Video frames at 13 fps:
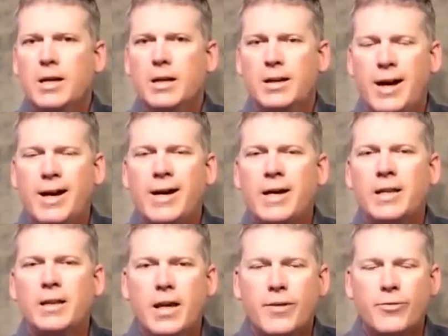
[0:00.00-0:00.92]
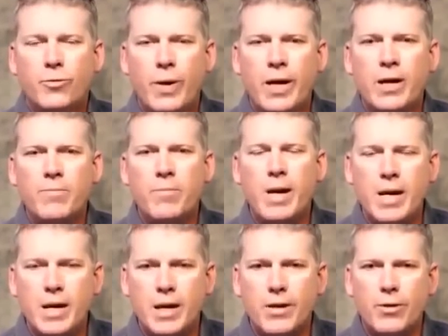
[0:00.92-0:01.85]
lying left-wing
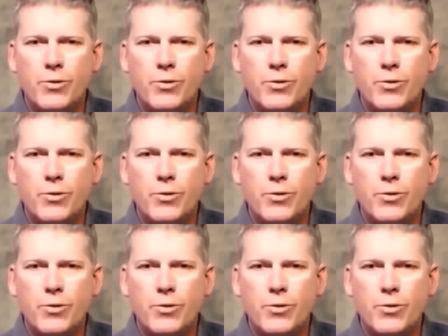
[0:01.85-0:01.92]
media.